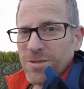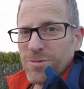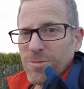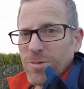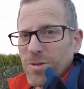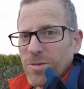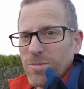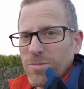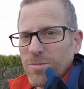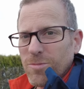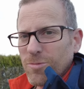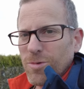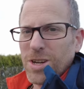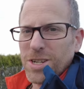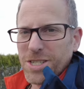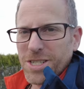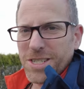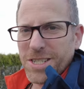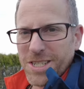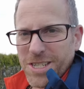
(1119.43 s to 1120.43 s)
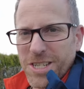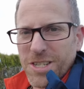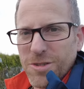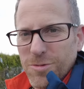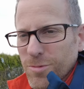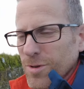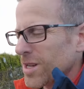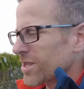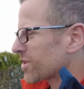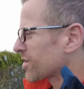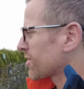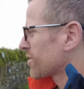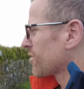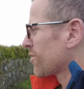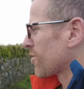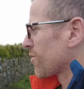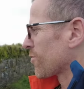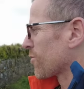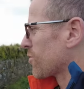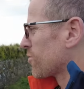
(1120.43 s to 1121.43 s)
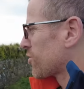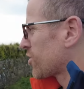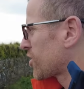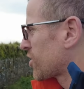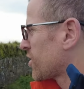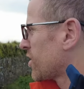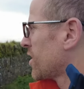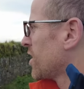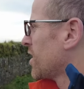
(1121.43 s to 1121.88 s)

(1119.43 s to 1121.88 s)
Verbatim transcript: we're rushing to get to Rush or Roosh,